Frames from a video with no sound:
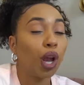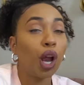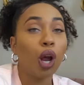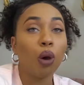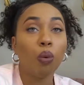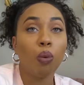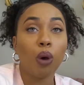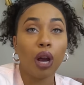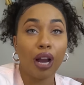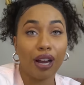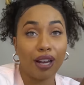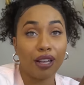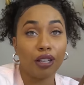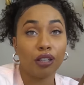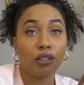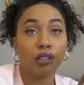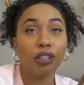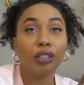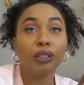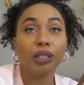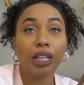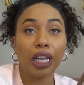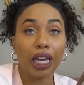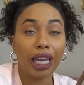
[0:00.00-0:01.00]
a
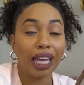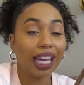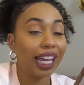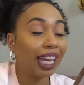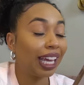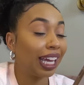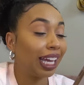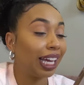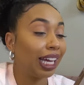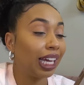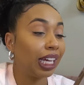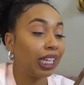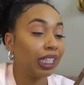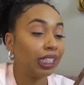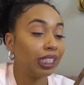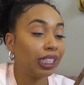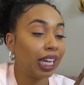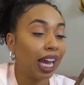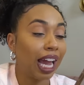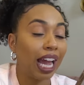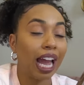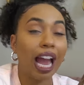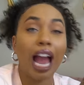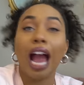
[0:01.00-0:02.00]
while,
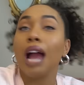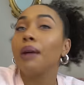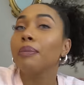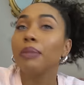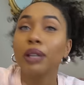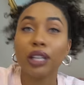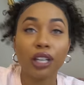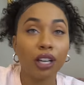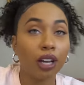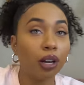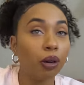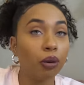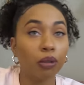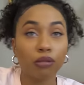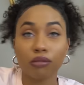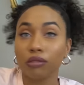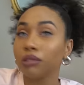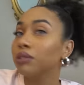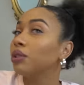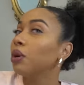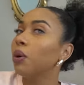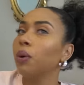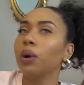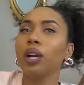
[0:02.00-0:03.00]
and I've been going
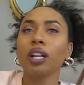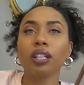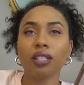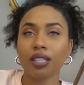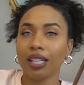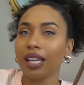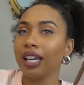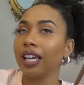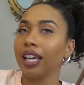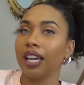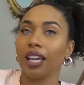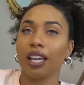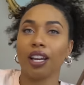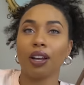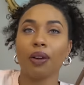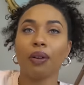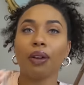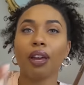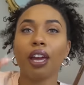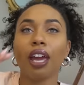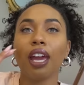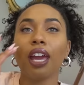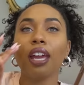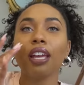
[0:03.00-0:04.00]
through quarantine,
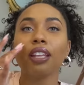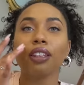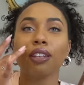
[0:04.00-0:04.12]
okay?